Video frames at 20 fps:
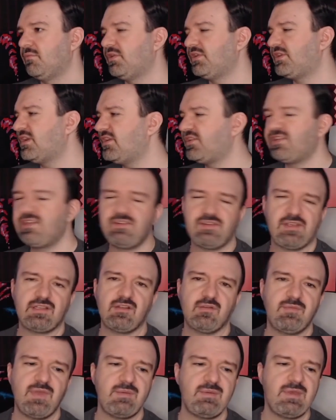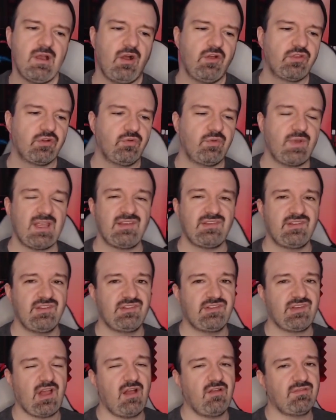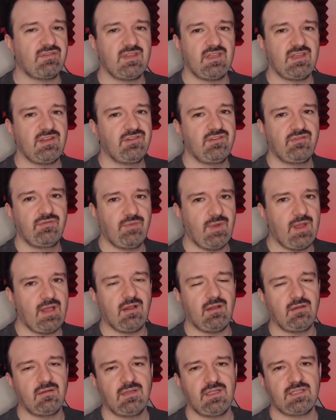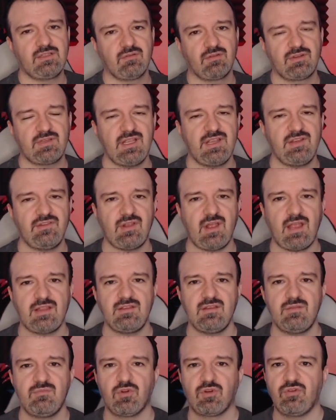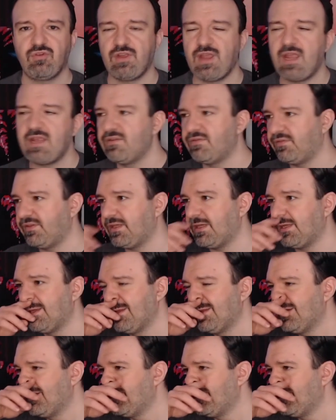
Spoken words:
But then it seems like there may be other ways to solve things as well. Like, there were things that I did more creatively.